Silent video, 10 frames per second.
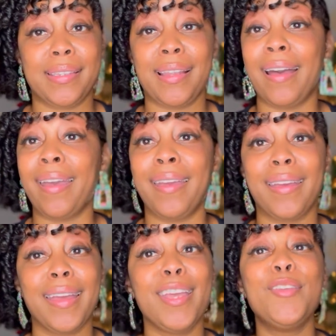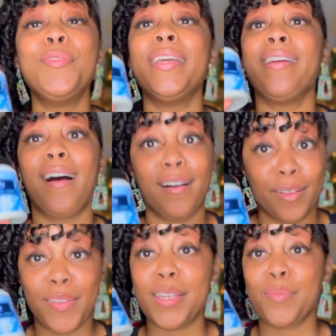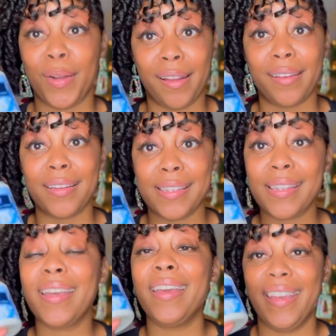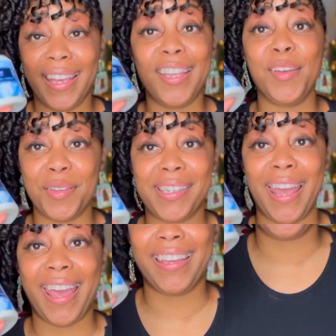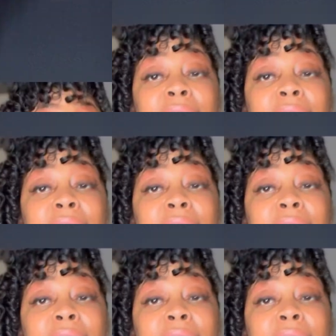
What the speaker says: Like, you need all of these products in your stash.